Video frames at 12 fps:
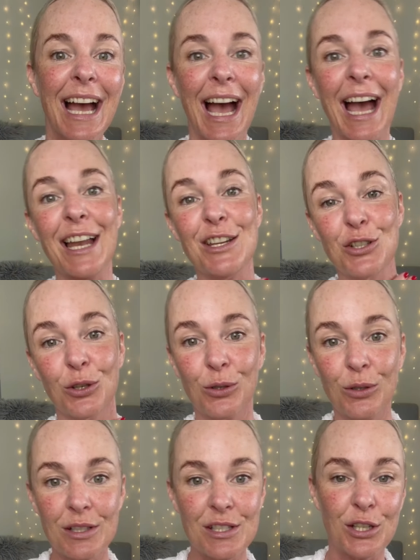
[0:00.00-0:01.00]
and
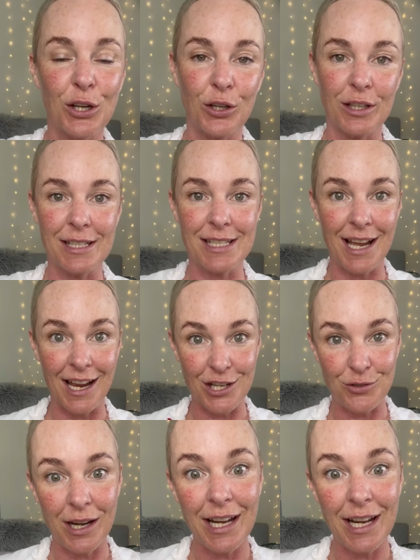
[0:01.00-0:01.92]
your décolletage, right?